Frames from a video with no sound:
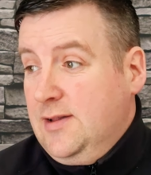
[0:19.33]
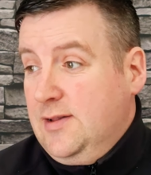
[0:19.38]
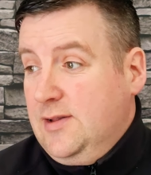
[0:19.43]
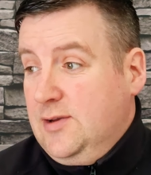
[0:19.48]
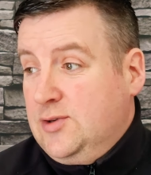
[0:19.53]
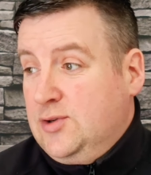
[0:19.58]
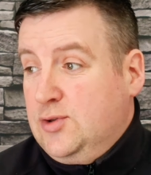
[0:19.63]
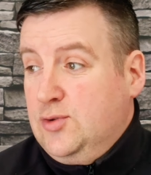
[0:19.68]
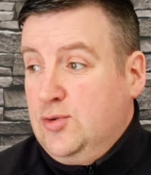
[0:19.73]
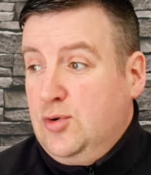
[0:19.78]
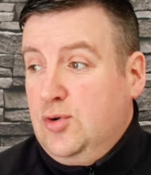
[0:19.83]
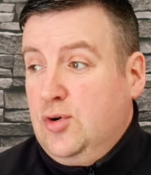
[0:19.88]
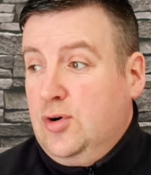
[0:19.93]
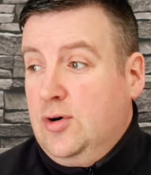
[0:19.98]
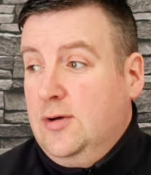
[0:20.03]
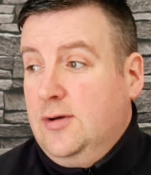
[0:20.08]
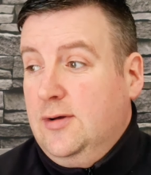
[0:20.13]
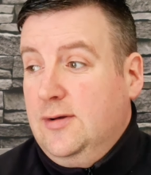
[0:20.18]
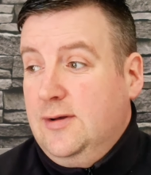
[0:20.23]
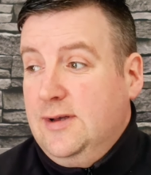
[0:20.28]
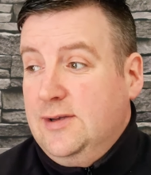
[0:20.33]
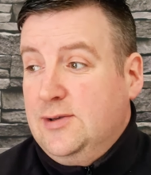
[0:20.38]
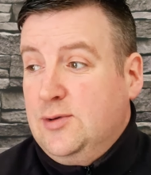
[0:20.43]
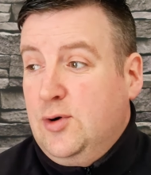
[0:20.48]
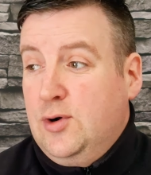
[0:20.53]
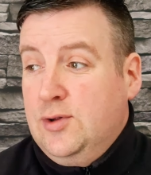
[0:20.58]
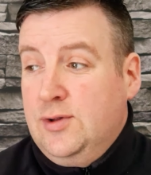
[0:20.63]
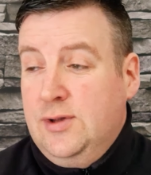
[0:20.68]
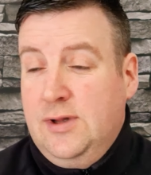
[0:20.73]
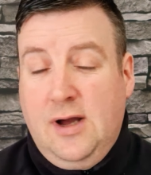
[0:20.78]
The snow is
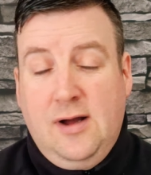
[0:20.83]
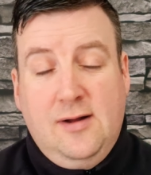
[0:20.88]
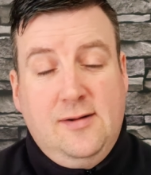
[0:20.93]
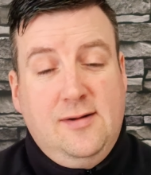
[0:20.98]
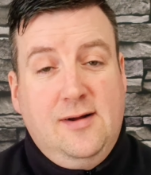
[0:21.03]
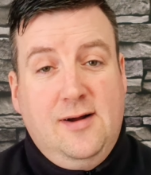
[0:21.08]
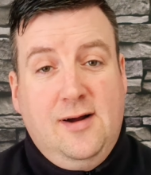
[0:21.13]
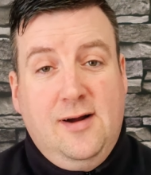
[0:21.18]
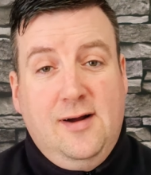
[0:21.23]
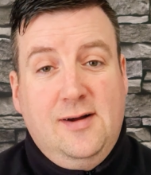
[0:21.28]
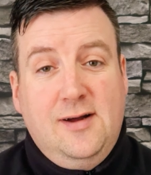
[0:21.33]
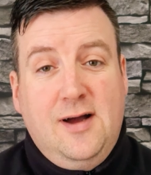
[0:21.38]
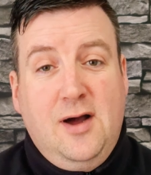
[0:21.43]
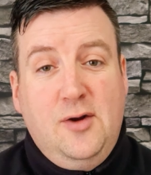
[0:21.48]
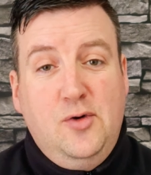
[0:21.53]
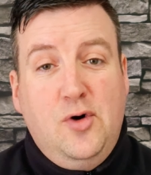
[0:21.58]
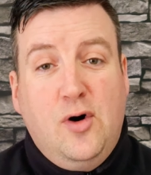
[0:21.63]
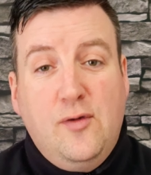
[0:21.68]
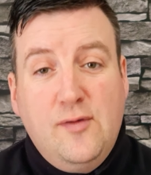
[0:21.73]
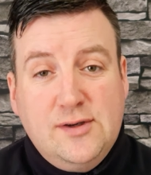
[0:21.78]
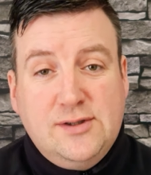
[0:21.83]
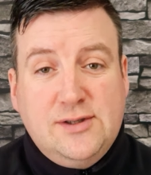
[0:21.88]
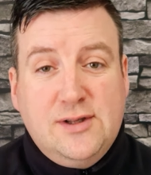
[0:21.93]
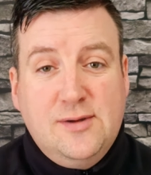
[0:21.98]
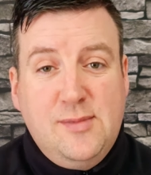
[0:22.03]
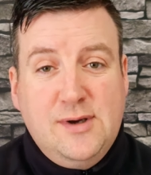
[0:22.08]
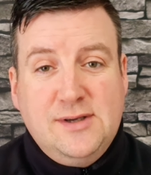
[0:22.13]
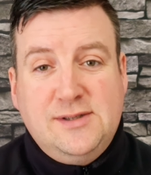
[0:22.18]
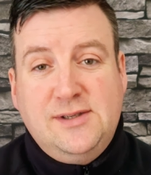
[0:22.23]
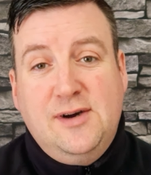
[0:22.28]
holding a novice
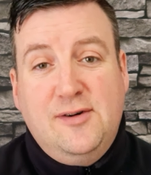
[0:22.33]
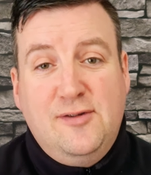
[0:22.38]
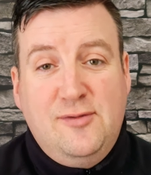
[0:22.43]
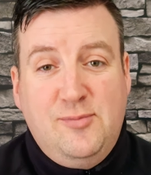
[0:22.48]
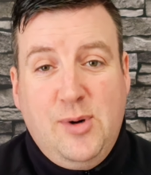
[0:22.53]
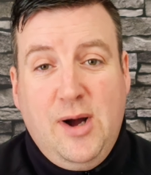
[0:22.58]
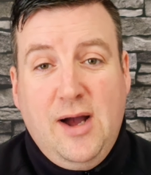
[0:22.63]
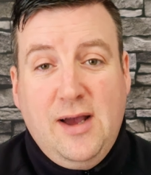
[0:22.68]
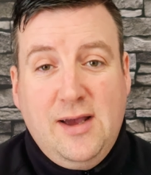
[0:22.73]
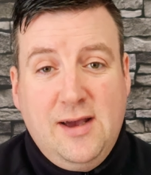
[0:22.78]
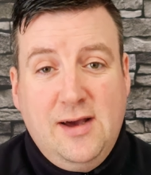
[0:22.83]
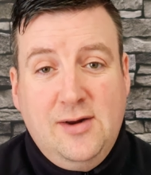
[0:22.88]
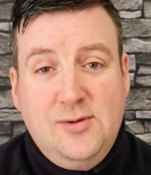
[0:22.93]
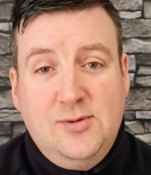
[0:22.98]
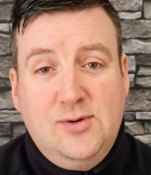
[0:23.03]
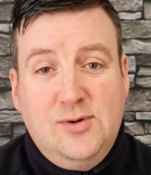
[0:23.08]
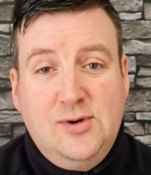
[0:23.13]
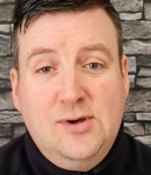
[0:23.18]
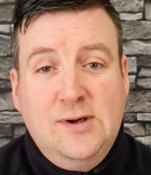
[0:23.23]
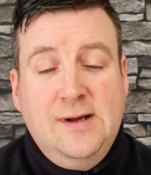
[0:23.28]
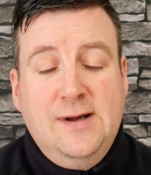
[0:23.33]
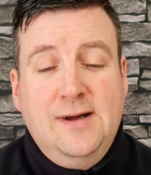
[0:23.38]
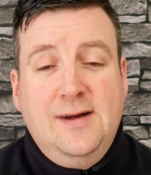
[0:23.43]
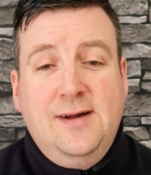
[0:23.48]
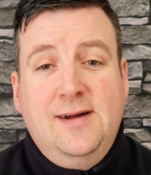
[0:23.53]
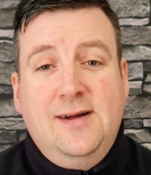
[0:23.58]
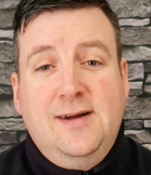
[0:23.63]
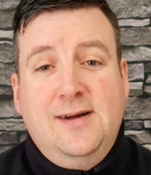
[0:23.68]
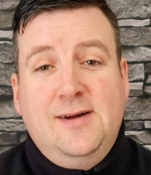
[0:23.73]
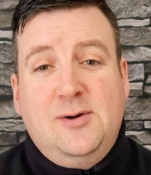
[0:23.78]
like myself back. I know
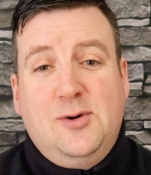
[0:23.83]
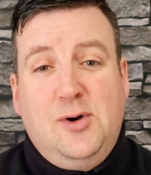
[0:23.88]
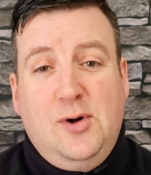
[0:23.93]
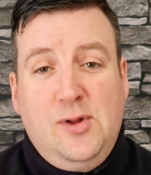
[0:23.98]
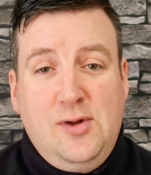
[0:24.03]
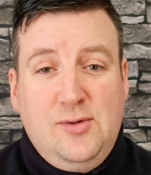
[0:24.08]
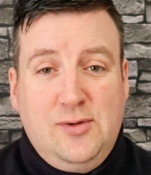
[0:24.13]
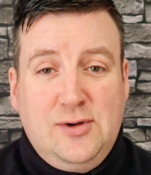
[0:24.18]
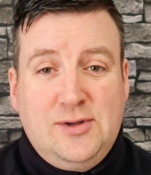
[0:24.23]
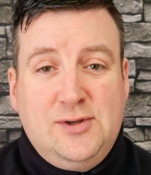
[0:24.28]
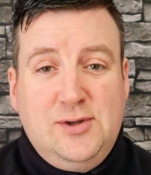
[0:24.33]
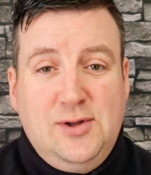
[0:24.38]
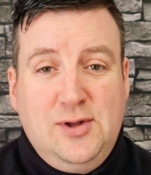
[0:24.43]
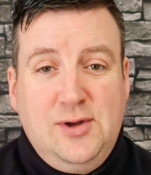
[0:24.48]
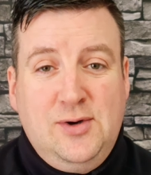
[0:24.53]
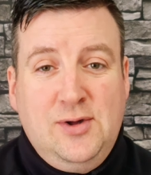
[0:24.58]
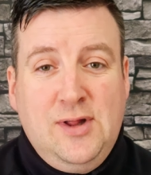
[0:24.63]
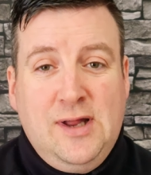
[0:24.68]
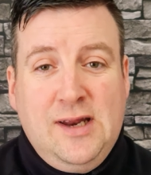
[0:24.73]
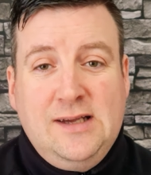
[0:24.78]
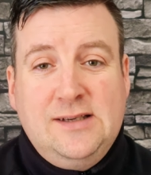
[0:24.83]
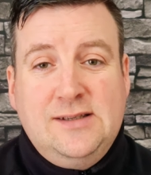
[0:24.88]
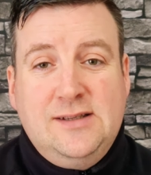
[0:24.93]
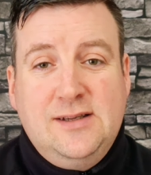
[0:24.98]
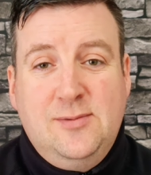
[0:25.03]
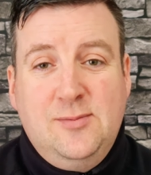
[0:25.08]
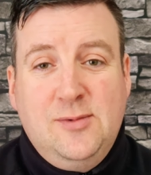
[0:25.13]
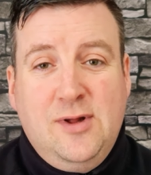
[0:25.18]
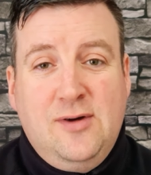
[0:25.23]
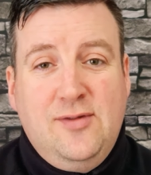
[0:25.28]
Colin Russell and all the rest
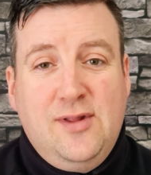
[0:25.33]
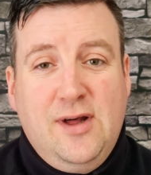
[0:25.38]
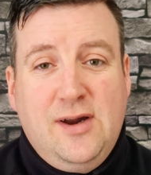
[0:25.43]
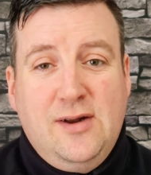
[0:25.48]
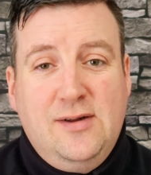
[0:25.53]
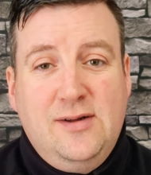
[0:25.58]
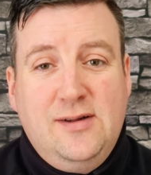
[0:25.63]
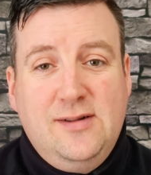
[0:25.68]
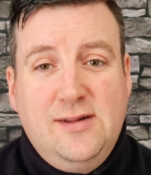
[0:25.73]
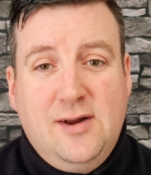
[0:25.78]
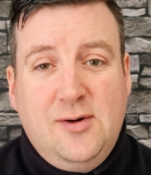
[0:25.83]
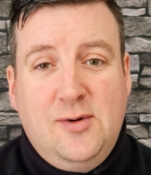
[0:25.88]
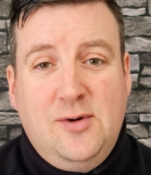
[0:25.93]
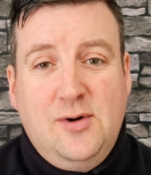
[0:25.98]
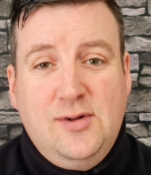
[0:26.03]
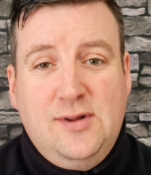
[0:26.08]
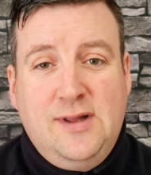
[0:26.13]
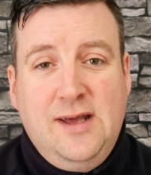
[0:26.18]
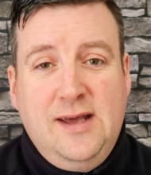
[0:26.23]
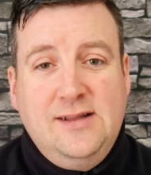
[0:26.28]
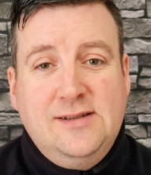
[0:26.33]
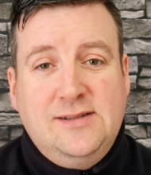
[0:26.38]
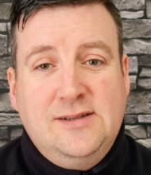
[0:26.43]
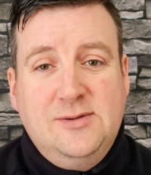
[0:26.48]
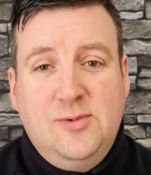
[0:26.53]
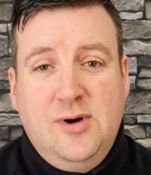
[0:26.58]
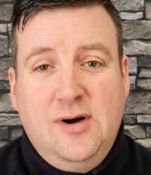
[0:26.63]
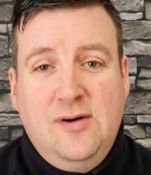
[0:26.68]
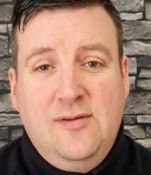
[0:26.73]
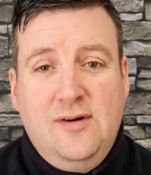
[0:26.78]
of them love their hot tents
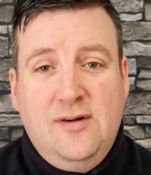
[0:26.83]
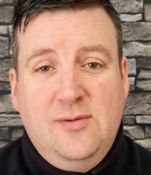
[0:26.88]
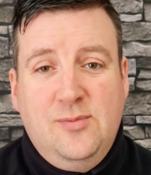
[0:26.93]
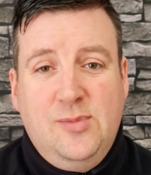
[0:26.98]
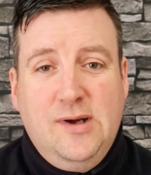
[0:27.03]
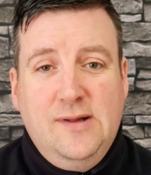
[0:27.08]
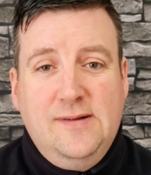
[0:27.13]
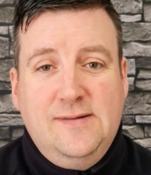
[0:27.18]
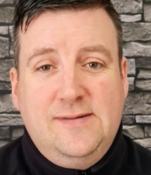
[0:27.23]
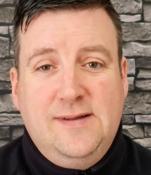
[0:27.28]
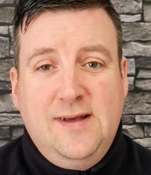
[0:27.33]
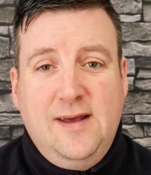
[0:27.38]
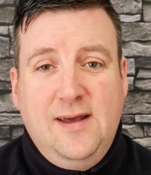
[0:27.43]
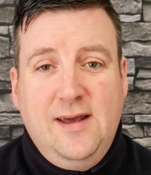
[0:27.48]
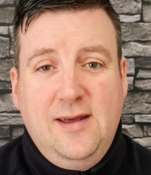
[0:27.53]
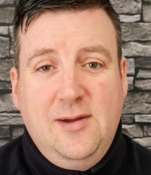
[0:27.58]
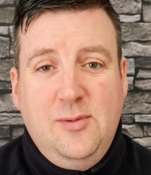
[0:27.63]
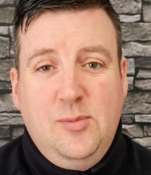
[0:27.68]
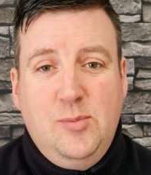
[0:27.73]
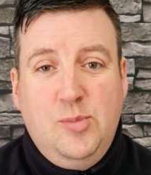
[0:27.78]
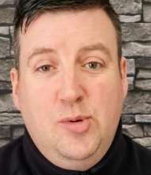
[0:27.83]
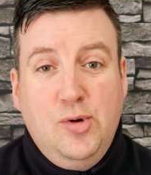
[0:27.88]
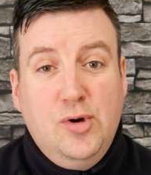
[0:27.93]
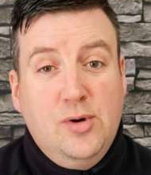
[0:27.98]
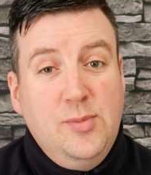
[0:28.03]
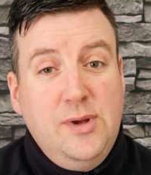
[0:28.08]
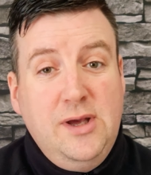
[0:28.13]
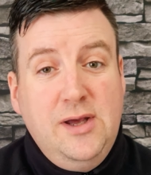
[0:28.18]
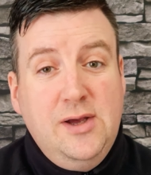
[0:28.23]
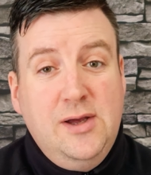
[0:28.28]
and whatever, but poor
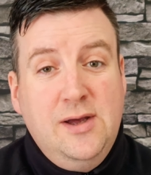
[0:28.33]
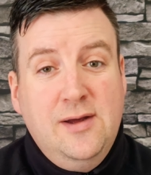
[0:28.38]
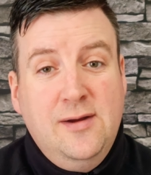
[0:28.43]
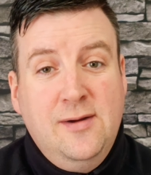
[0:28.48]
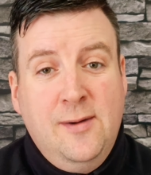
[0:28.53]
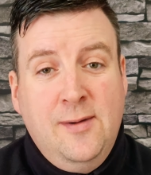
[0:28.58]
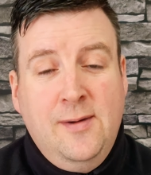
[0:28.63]
me,